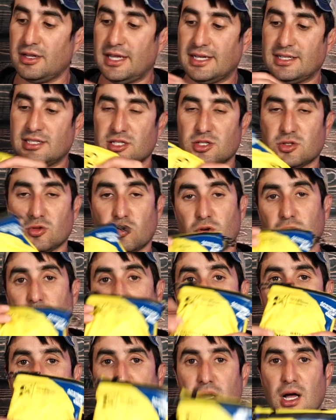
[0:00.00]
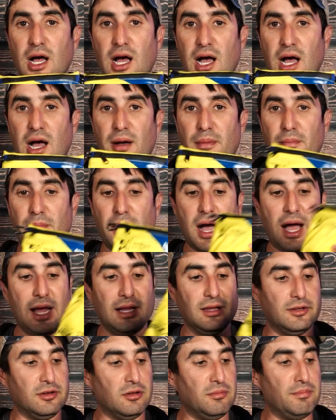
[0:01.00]
I like to store my
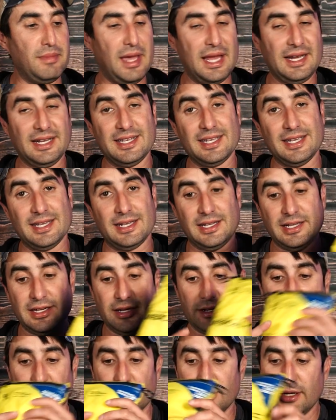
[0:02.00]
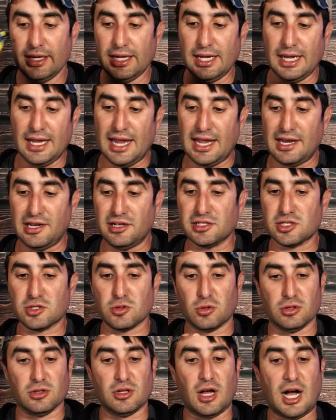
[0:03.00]
little med kit here, and you can
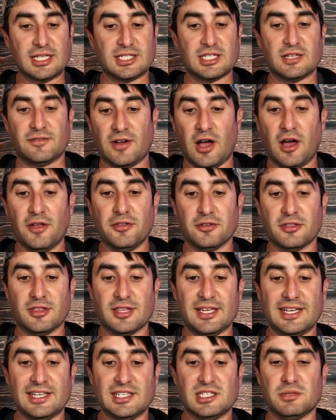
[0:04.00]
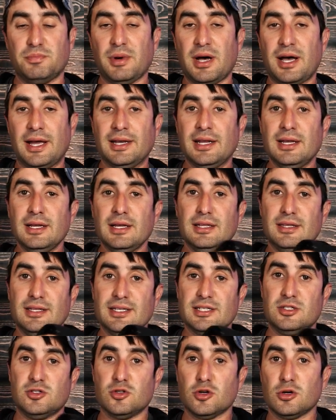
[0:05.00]
store lots of other things, but
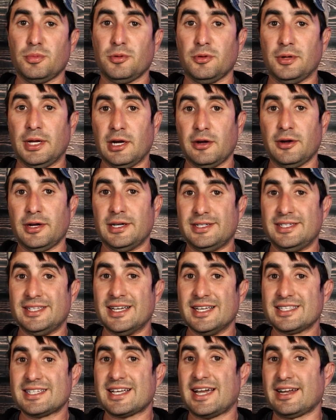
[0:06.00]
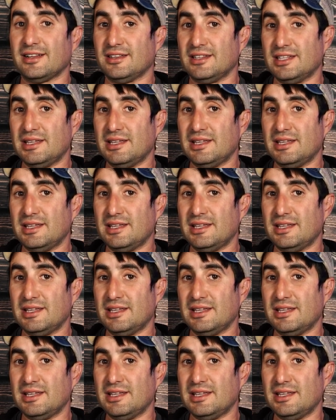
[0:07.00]
this durable area does kind of